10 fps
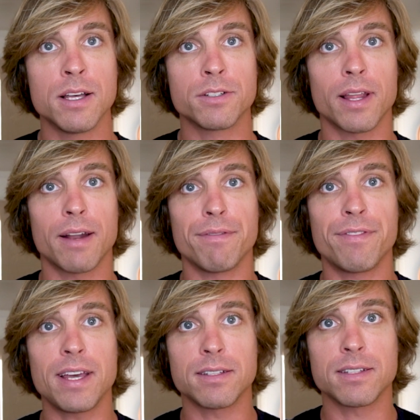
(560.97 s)
so that it
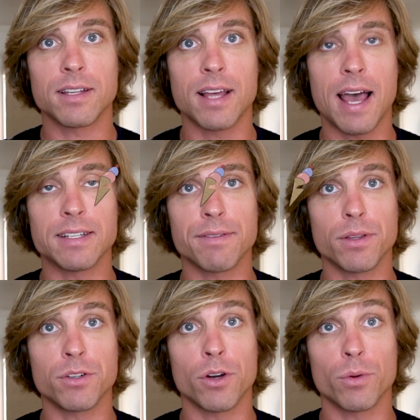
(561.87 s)
fits as if
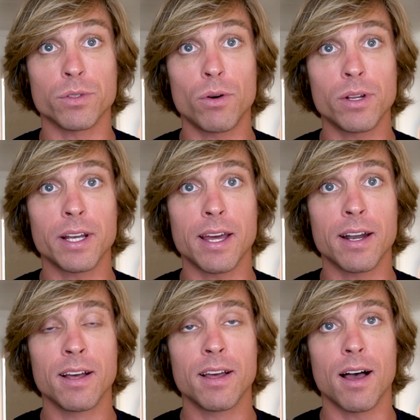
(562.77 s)
the toad was holding
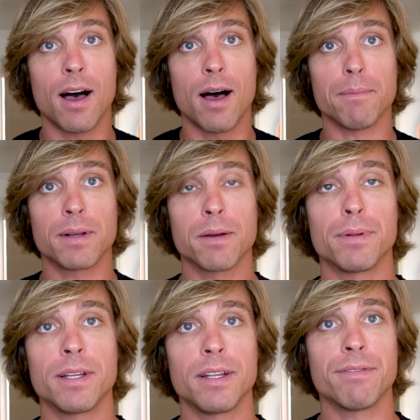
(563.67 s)
it,
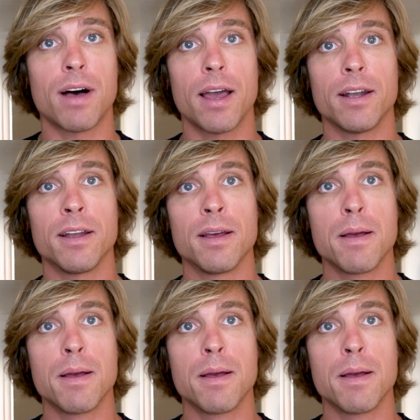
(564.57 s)
completely fine.